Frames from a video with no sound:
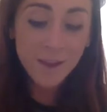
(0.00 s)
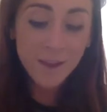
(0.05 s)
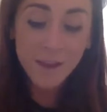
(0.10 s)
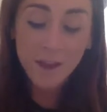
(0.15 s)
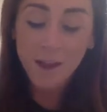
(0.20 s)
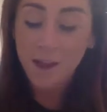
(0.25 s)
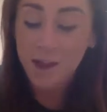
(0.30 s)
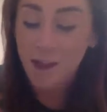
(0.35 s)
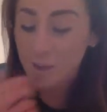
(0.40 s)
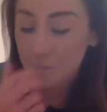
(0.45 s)

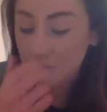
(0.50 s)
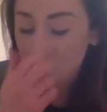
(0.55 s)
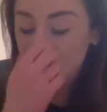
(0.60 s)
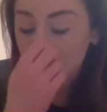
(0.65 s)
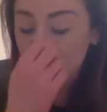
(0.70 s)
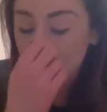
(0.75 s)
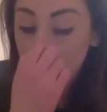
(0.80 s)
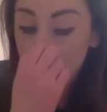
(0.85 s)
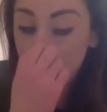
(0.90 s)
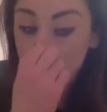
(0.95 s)

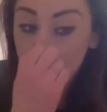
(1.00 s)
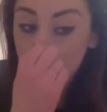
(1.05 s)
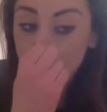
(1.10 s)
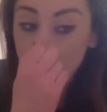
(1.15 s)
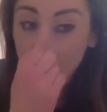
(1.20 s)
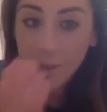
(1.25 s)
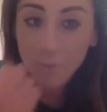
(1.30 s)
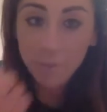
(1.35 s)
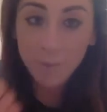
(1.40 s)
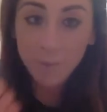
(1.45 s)
you
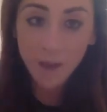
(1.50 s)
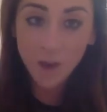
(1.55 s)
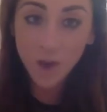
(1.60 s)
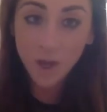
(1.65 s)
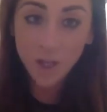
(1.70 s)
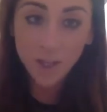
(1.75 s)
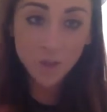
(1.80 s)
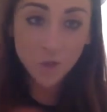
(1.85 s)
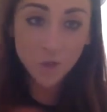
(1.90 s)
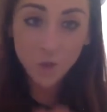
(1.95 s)
name it,
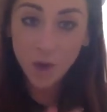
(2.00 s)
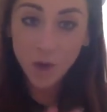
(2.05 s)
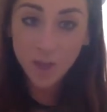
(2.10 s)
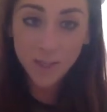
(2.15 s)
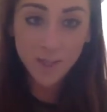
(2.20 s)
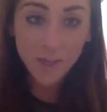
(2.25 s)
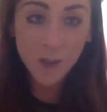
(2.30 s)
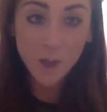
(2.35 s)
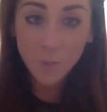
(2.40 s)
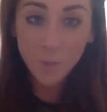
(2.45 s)
I tried
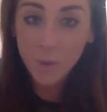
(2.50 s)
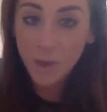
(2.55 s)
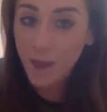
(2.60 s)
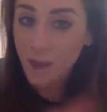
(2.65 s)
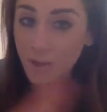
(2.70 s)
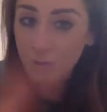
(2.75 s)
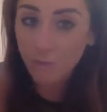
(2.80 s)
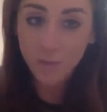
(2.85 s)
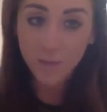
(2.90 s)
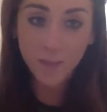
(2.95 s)
it. I put
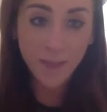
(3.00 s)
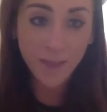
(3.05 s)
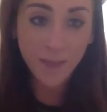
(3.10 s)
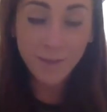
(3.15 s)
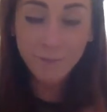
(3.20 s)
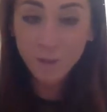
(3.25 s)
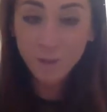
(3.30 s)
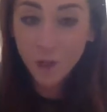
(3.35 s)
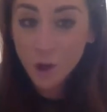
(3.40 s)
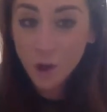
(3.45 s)
everything,
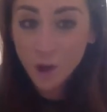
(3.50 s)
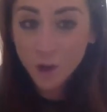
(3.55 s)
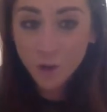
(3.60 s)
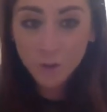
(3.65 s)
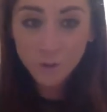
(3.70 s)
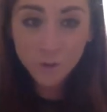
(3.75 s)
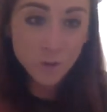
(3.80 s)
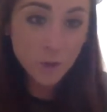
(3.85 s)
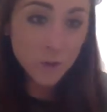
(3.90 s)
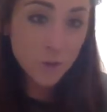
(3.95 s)

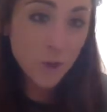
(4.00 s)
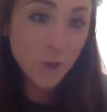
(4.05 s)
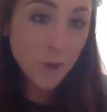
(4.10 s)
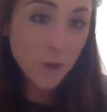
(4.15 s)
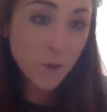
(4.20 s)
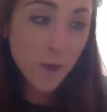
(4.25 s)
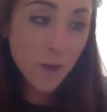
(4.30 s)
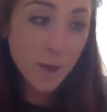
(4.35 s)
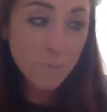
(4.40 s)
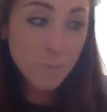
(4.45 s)
avocado
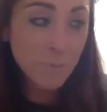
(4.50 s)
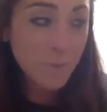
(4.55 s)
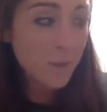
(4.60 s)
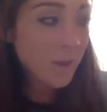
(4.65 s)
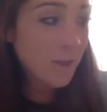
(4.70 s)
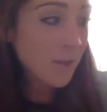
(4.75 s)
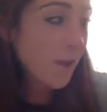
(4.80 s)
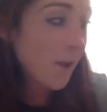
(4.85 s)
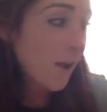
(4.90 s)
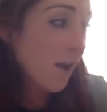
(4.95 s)
pseudo-creme,
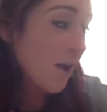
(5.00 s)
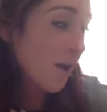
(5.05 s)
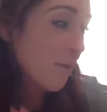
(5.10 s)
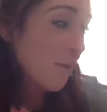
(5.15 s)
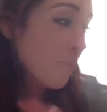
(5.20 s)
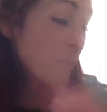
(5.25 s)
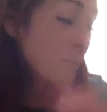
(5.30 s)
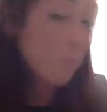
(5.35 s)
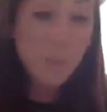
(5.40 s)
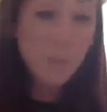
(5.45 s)

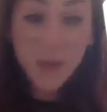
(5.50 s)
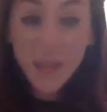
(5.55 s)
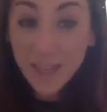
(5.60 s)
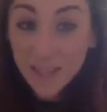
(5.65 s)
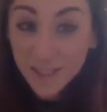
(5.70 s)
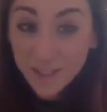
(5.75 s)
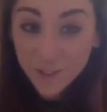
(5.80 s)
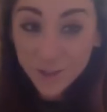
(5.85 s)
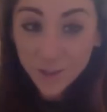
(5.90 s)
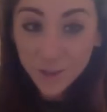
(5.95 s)

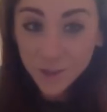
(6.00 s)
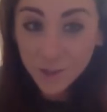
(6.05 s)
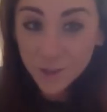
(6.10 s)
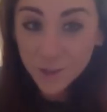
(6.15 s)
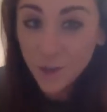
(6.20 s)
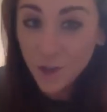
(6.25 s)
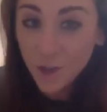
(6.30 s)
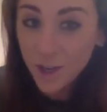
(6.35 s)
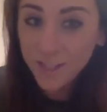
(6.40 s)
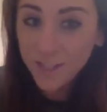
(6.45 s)
bleach I
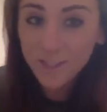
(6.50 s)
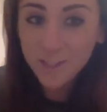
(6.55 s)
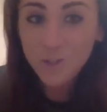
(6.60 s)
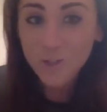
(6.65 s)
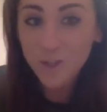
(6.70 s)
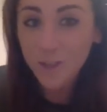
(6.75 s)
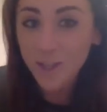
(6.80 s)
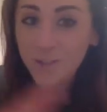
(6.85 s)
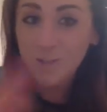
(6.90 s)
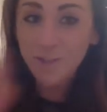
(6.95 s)
tried to
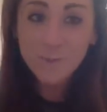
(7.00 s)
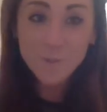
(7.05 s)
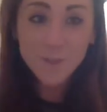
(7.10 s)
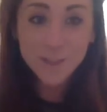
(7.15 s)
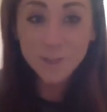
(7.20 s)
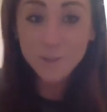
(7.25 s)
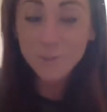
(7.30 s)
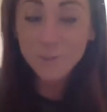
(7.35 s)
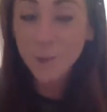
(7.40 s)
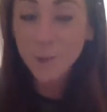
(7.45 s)
try and get rid of my
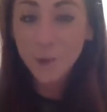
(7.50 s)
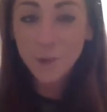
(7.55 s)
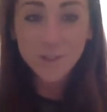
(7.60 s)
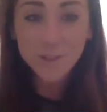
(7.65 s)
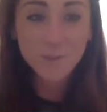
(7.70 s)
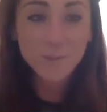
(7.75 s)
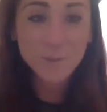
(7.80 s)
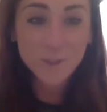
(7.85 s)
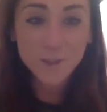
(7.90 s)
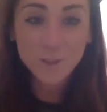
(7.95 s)

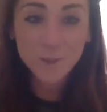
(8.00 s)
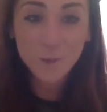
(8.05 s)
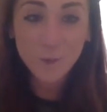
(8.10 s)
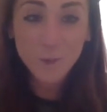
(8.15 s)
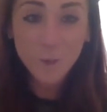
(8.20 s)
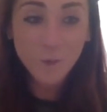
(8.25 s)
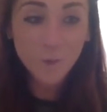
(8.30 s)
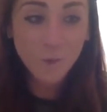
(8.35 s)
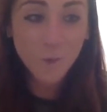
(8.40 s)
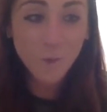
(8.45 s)
spots. It was just
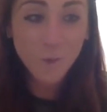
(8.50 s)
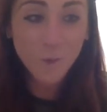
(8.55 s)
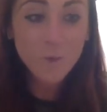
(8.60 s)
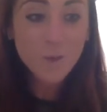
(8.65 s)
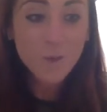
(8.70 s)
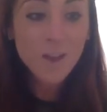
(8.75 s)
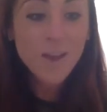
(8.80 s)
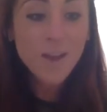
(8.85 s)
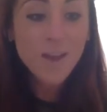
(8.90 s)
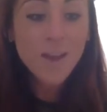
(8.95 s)

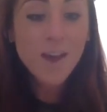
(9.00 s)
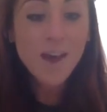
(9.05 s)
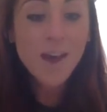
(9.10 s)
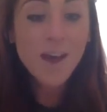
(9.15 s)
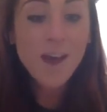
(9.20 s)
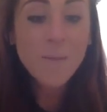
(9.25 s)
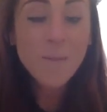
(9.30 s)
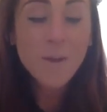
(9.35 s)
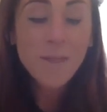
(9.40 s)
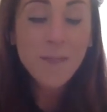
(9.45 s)
awful.
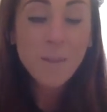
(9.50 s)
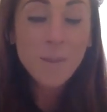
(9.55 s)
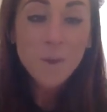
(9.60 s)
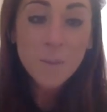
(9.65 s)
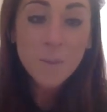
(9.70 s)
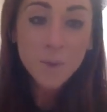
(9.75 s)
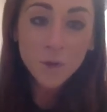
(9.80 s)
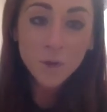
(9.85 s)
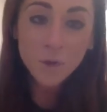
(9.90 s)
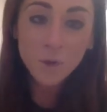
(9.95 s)
And they put
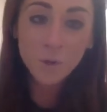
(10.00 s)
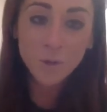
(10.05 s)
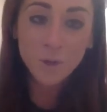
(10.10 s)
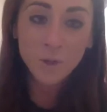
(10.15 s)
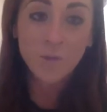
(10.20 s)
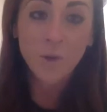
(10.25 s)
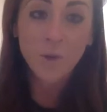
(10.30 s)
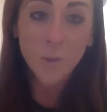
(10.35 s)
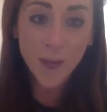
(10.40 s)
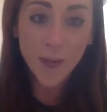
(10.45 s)
me on a course
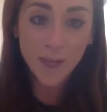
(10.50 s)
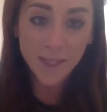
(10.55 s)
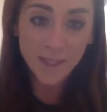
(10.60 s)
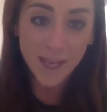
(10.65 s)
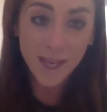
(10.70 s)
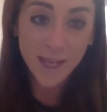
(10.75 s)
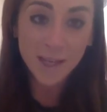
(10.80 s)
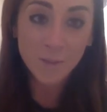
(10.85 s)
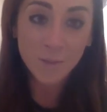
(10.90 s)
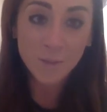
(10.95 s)
of
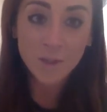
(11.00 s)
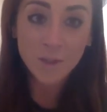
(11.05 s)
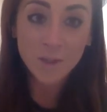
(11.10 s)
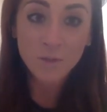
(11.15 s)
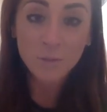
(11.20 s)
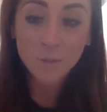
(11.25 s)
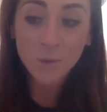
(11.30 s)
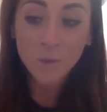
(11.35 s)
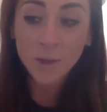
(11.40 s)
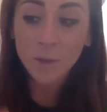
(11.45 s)
Roaccutane. It was
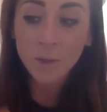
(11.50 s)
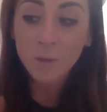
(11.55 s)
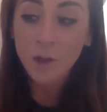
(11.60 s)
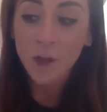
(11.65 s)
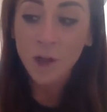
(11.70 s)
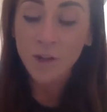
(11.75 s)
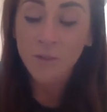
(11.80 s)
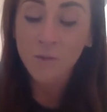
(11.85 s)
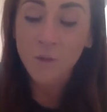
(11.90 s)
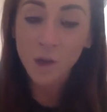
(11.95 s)
a real
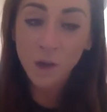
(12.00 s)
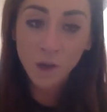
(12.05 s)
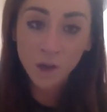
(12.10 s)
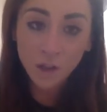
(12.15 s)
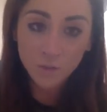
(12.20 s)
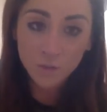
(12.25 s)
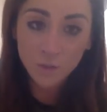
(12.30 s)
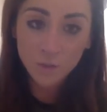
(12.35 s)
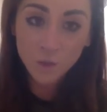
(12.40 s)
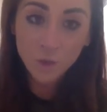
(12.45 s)
kind of
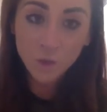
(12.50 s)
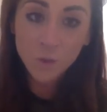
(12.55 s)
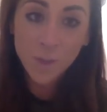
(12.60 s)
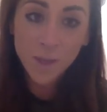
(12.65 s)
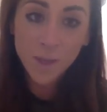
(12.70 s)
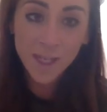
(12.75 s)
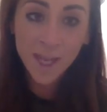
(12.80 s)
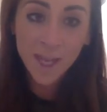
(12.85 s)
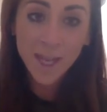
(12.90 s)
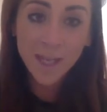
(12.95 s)
last resort
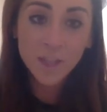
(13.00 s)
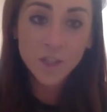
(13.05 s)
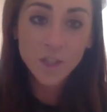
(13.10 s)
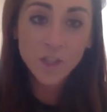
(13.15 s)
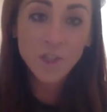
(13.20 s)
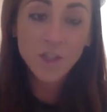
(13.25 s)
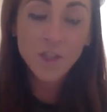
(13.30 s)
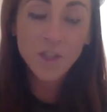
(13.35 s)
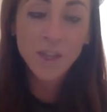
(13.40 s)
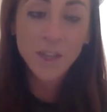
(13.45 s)

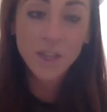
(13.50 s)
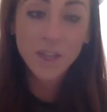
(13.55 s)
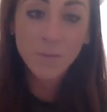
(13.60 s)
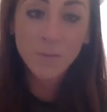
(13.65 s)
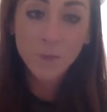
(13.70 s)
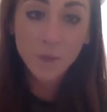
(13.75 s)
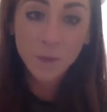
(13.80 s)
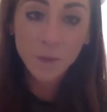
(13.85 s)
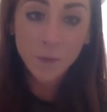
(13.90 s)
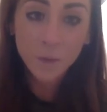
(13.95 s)
medication that they give
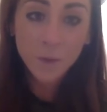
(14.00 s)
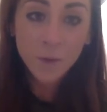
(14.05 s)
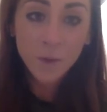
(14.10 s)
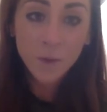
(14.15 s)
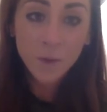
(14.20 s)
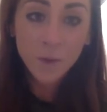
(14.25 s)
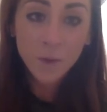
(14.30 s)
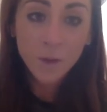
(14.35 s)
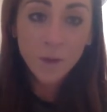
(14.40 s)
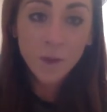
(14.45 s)
you.
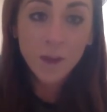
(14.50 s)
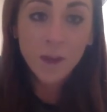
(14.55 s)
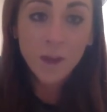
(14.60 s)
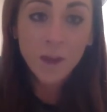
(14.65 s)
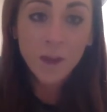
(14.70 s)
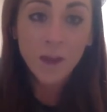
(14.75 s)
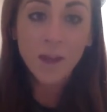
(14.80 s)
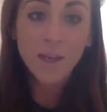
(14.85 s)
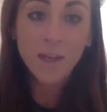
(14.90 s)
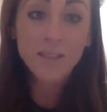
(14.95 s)

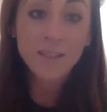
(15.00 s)
And it's a